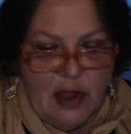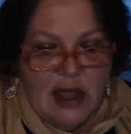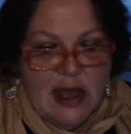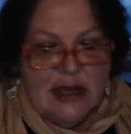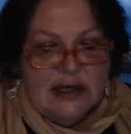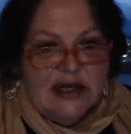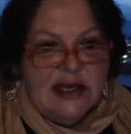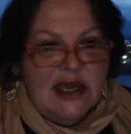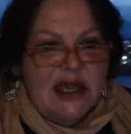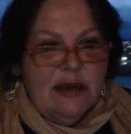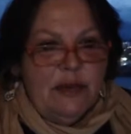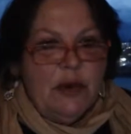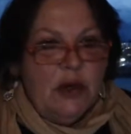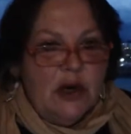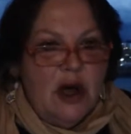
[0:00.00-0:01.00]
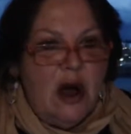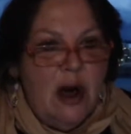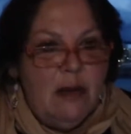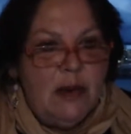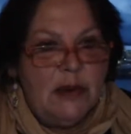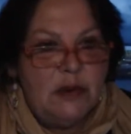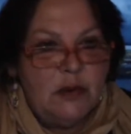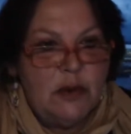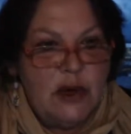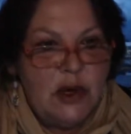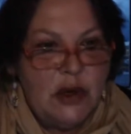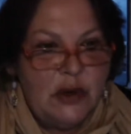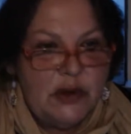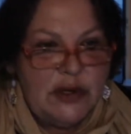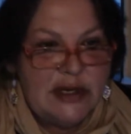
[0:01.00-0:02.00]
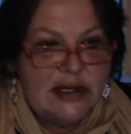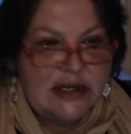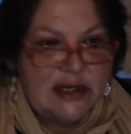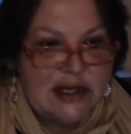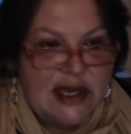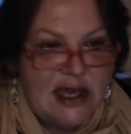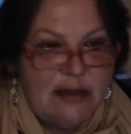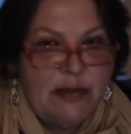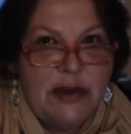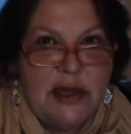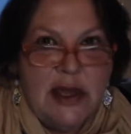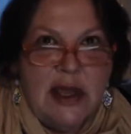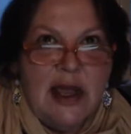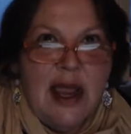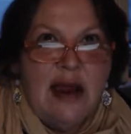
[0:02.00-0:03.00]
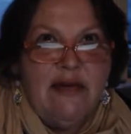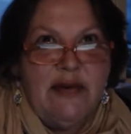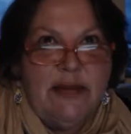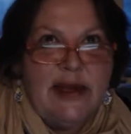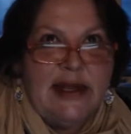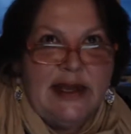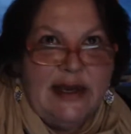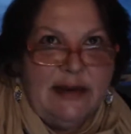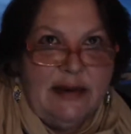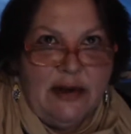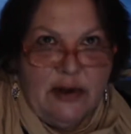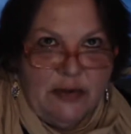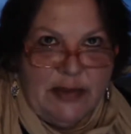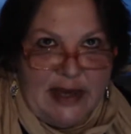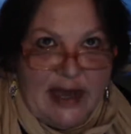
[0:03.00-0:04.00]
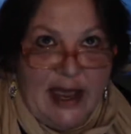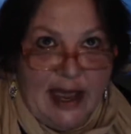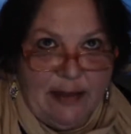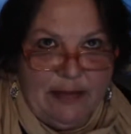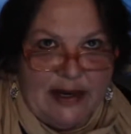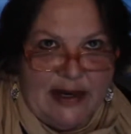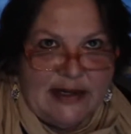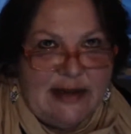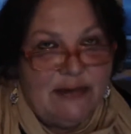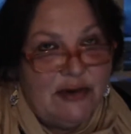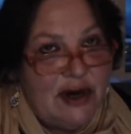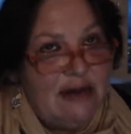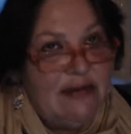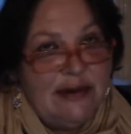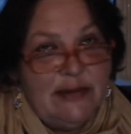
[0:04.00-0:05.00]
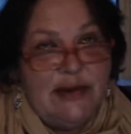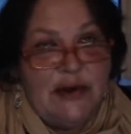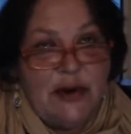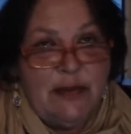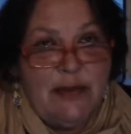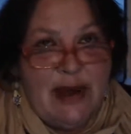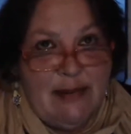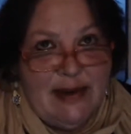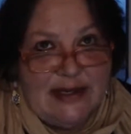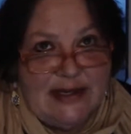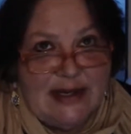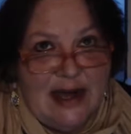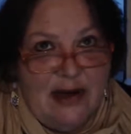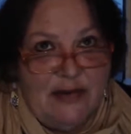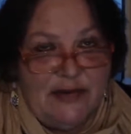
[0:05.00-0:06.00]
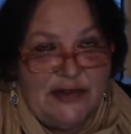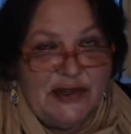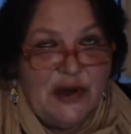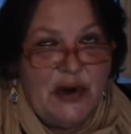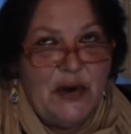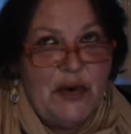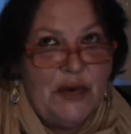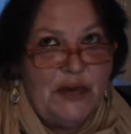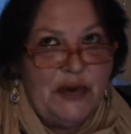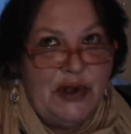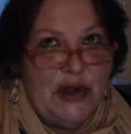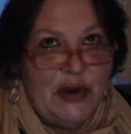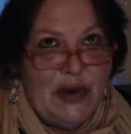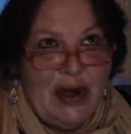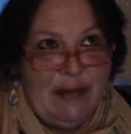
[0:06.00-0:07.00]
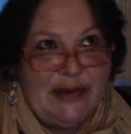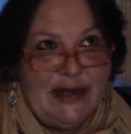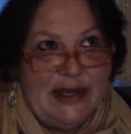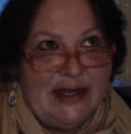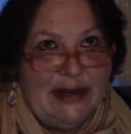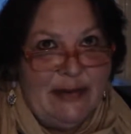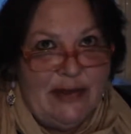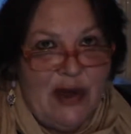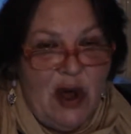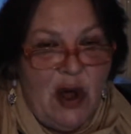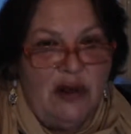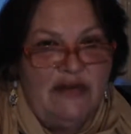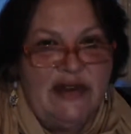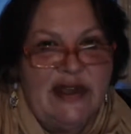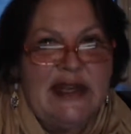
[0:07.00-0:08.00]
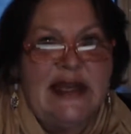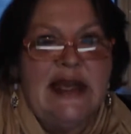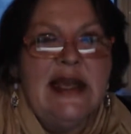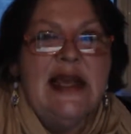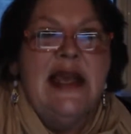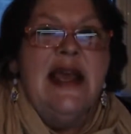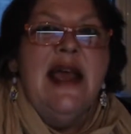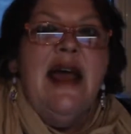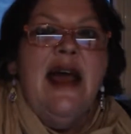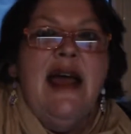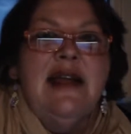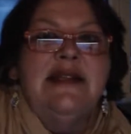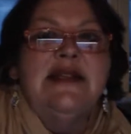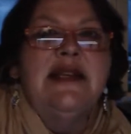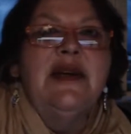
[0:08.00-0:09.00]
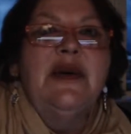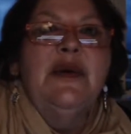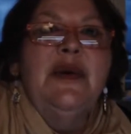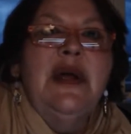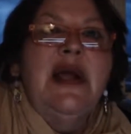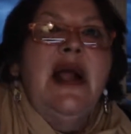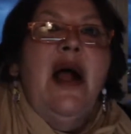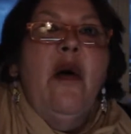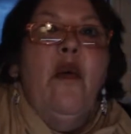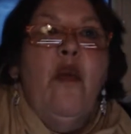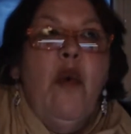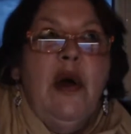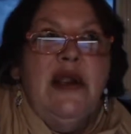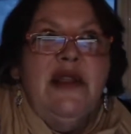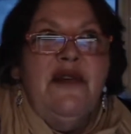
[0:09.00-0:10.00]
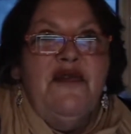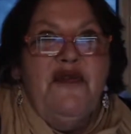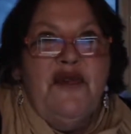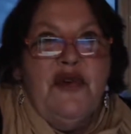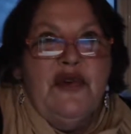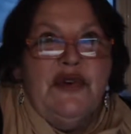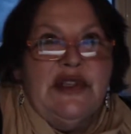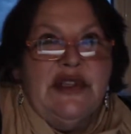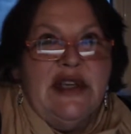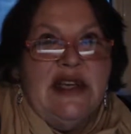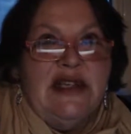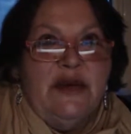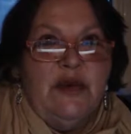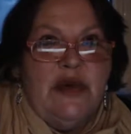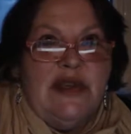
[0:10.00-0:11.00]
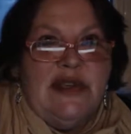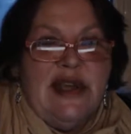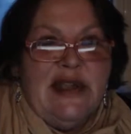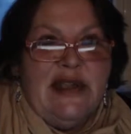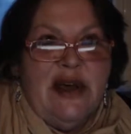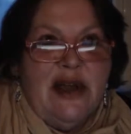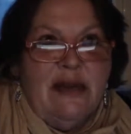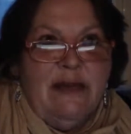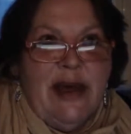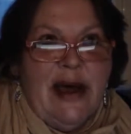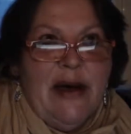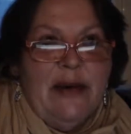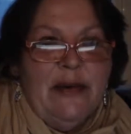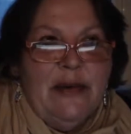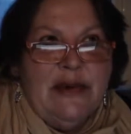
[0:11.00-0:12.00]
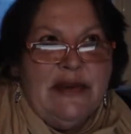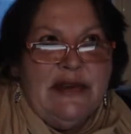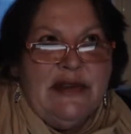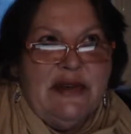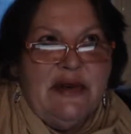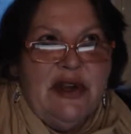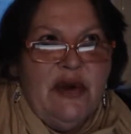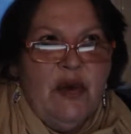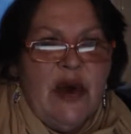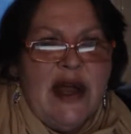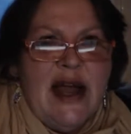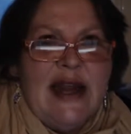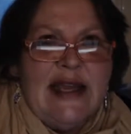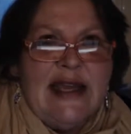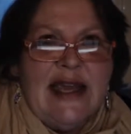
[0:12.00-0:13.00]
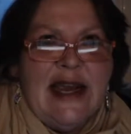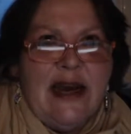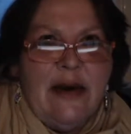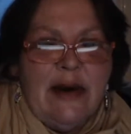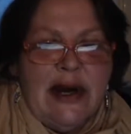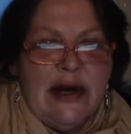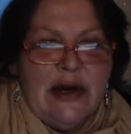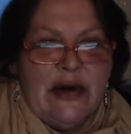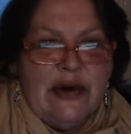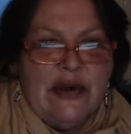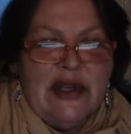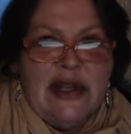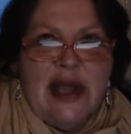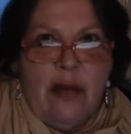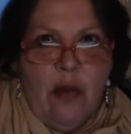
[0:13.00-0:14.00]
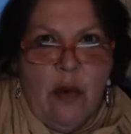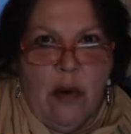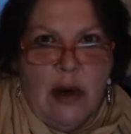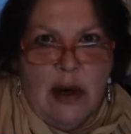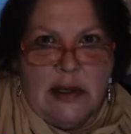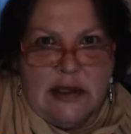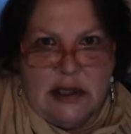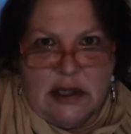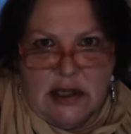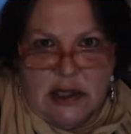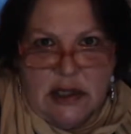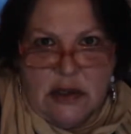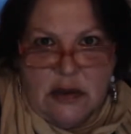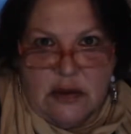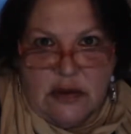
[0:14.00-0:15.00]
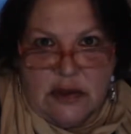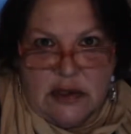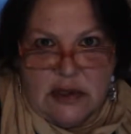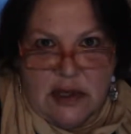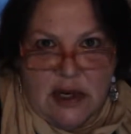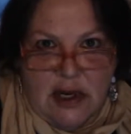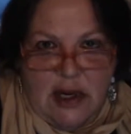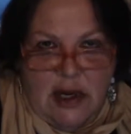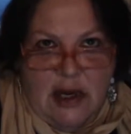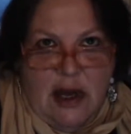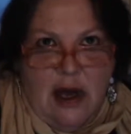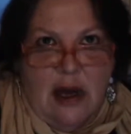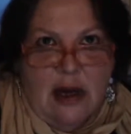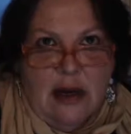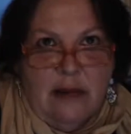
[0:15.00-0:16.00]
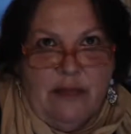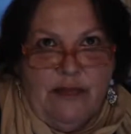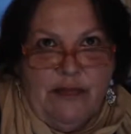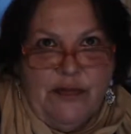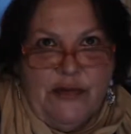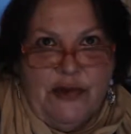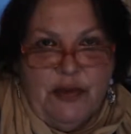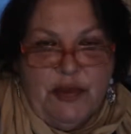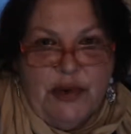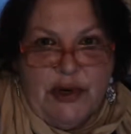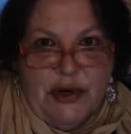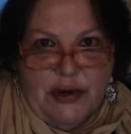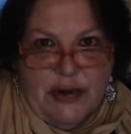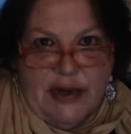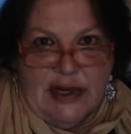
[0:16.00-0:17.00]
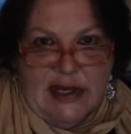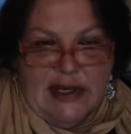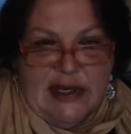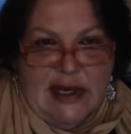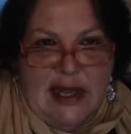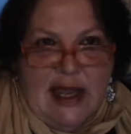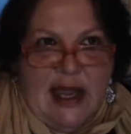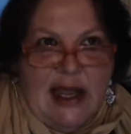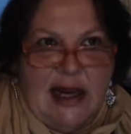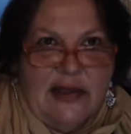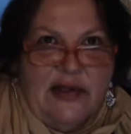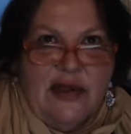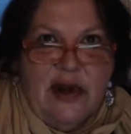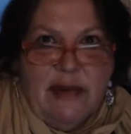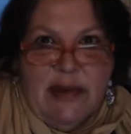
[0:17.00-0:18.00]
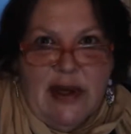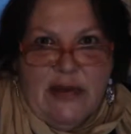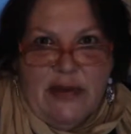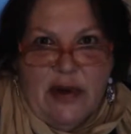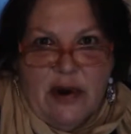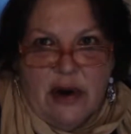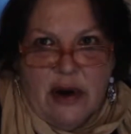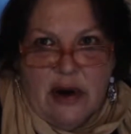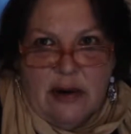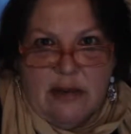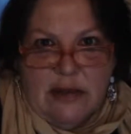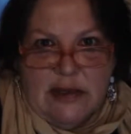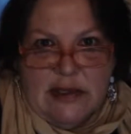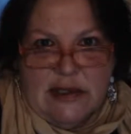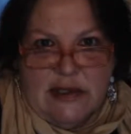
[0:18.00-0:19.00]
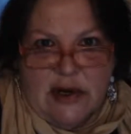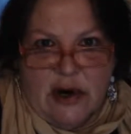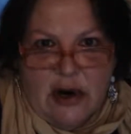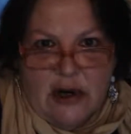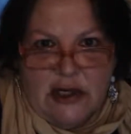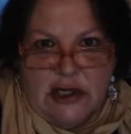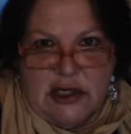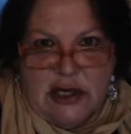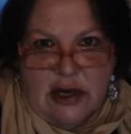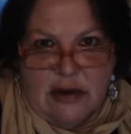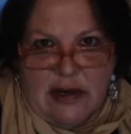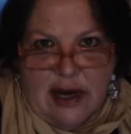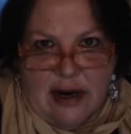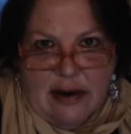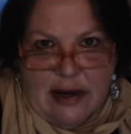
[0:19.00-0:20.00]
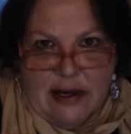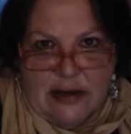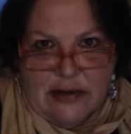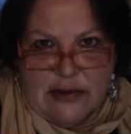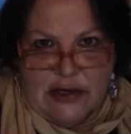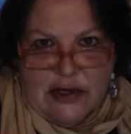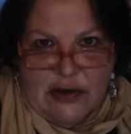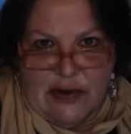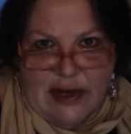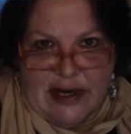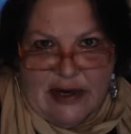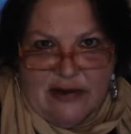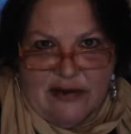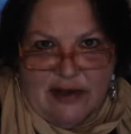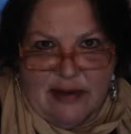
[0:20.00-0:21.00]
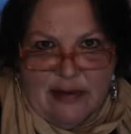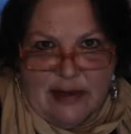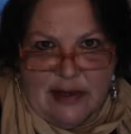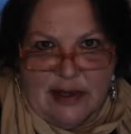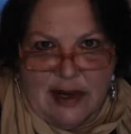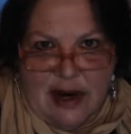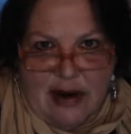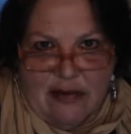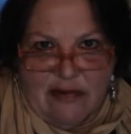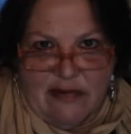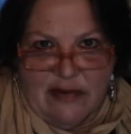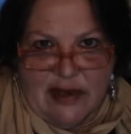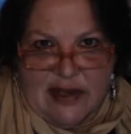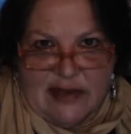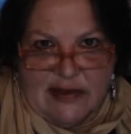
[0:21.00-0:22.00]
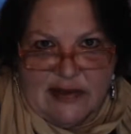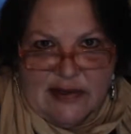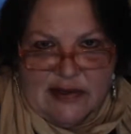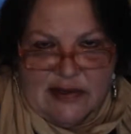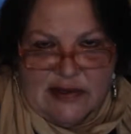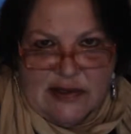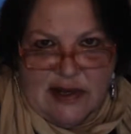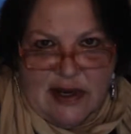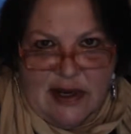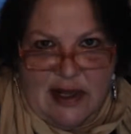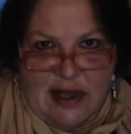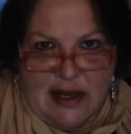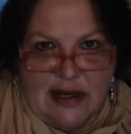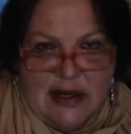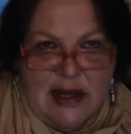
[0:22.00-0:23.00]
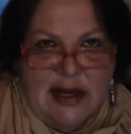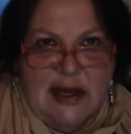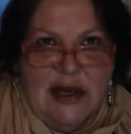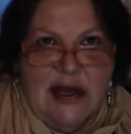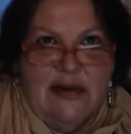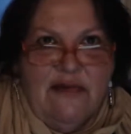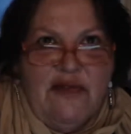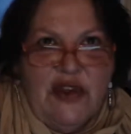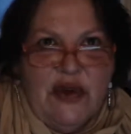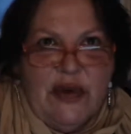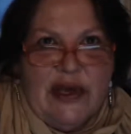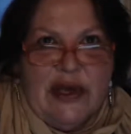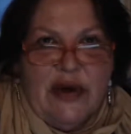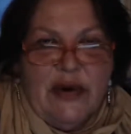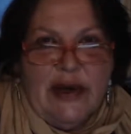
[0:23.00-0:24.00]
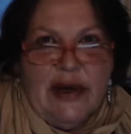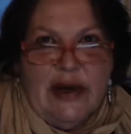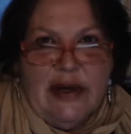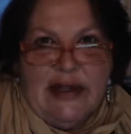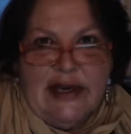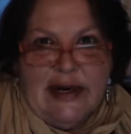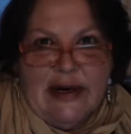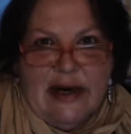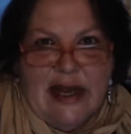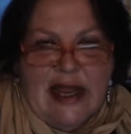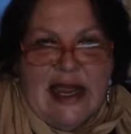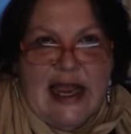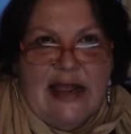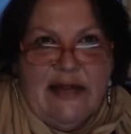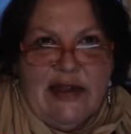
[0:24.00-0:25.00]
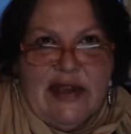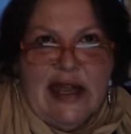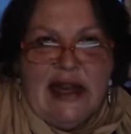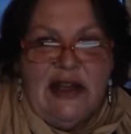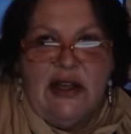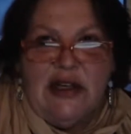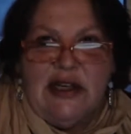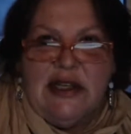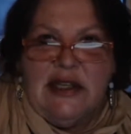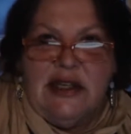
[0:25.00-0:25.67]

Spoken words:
to keep her calm on the road and to keep everybody, me happy because I'm traveling with her by myself. So, I'm dealing with all of it. And so one of the first things I thought about was, what kind of carrier did I want to use to put her in? And I thought about the hard shell carriers, like you see with the air vents, and there's not a lot of viewing going on there. And then I looked at the